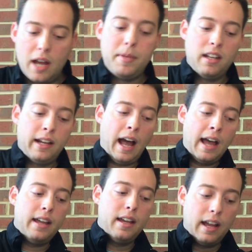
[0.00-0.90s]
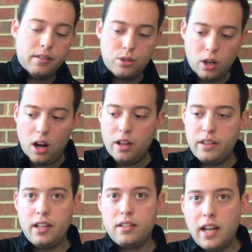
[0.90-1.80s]
I mean, like I saw
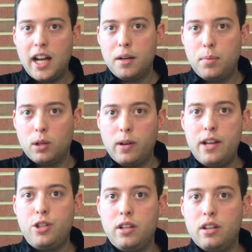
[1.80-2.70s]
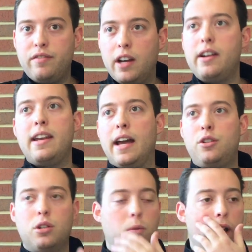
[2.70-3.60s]
the entire progression in a very
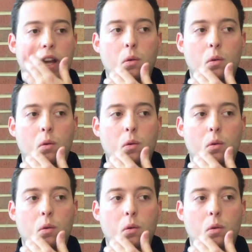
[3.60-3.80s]
natural way.